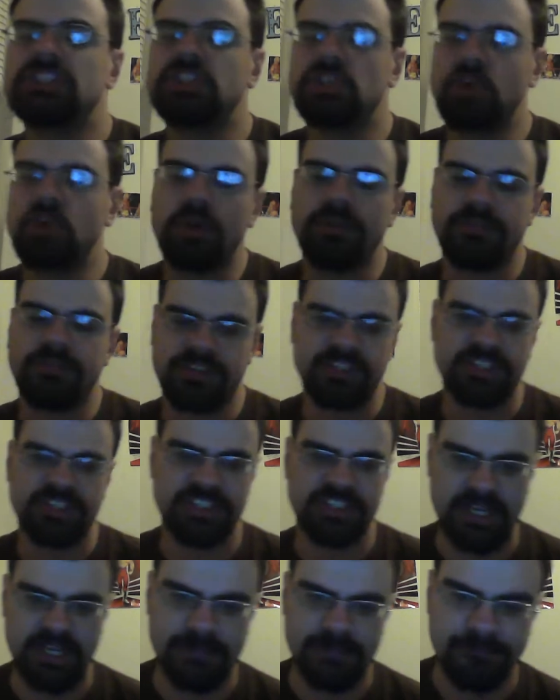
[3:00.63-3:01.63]
sort of the
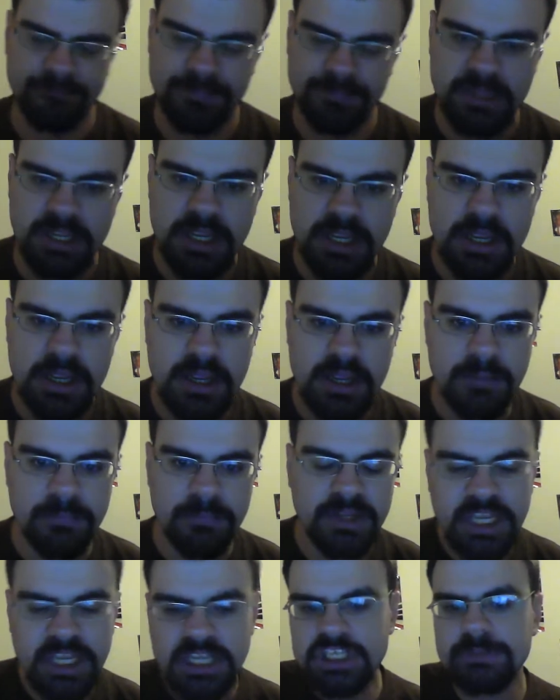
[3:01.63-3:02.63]
same.
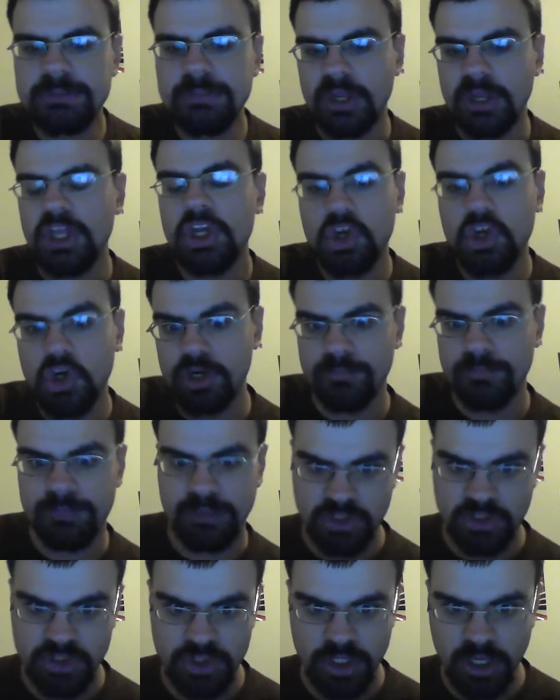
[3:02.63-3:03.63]
Makishima, he couldn't be
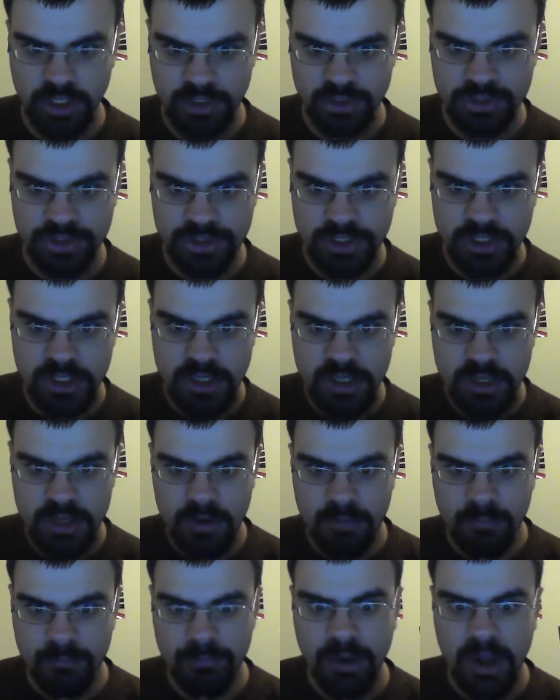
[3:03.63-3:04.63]
judged
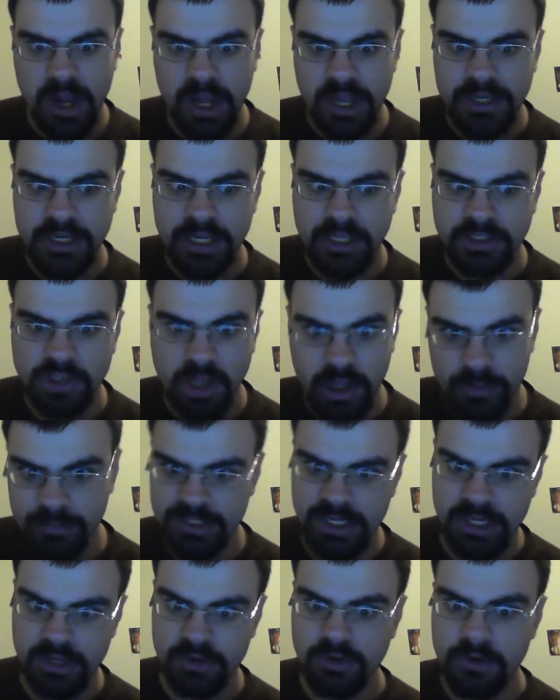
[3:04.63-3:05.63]
by a
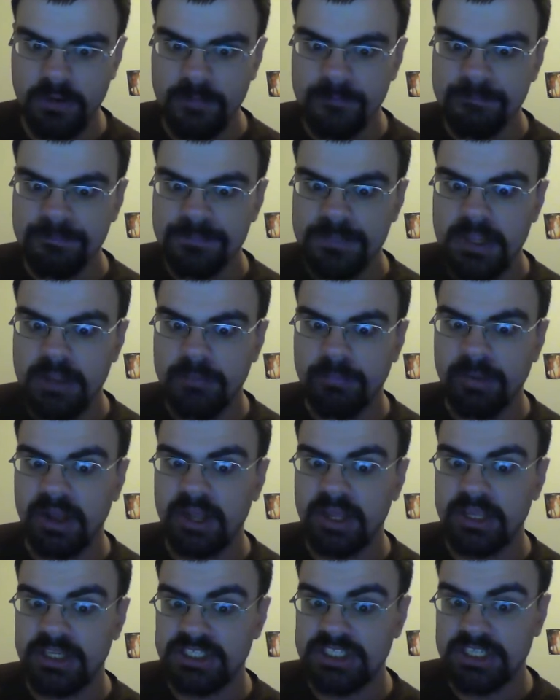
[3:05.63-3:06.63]
dominator,
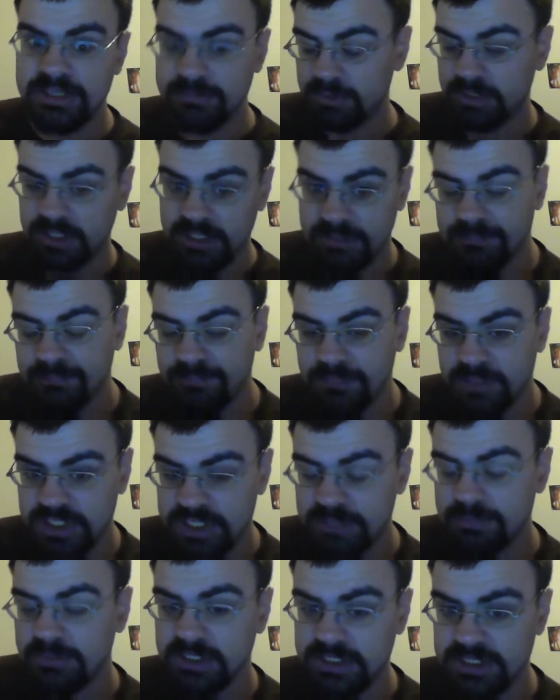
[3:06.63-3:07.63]
by Sibyl, the
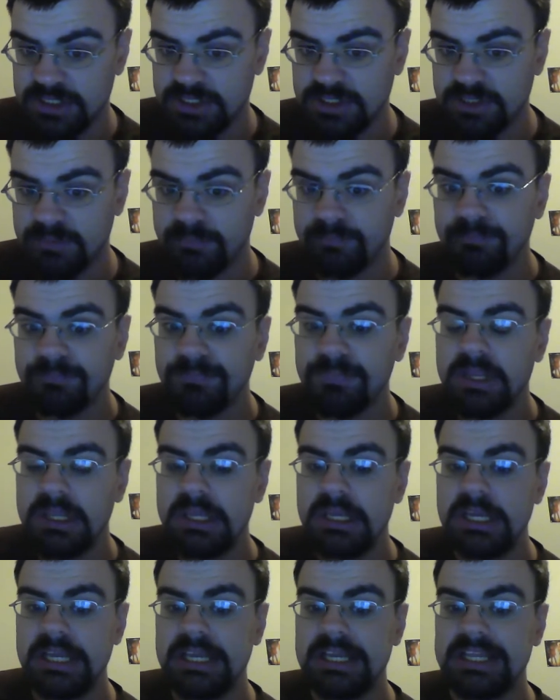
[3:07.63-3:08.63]
Sibyl system.
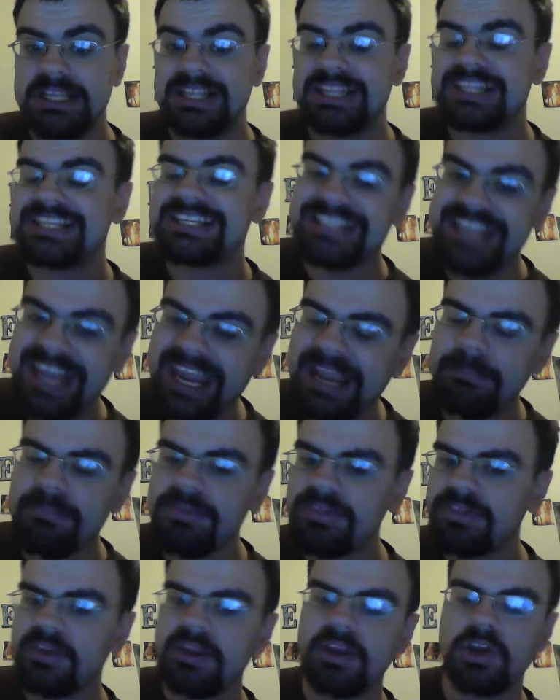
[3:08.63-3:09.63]
The same
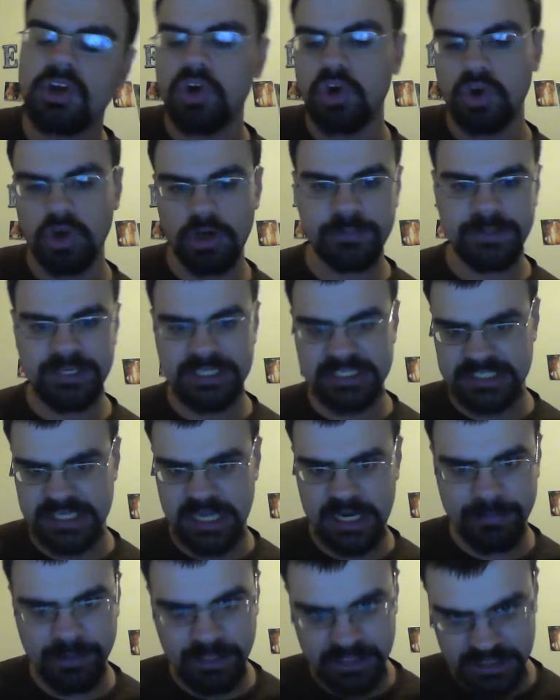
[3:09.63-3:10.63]
thing could be
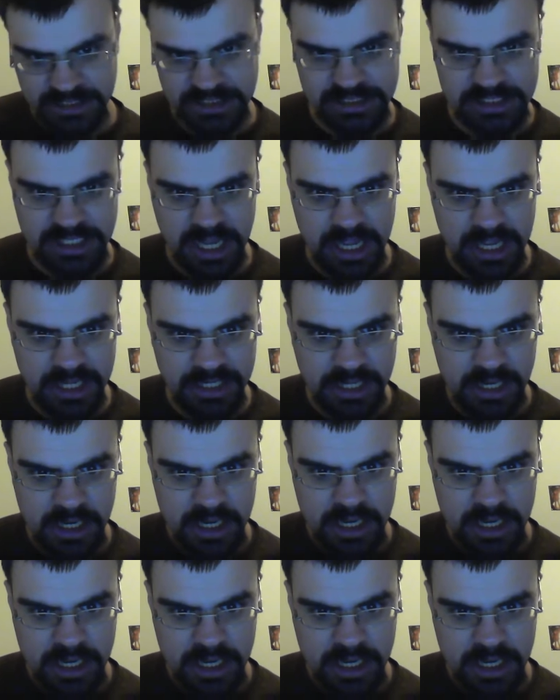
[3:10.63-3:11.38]
said about this guy,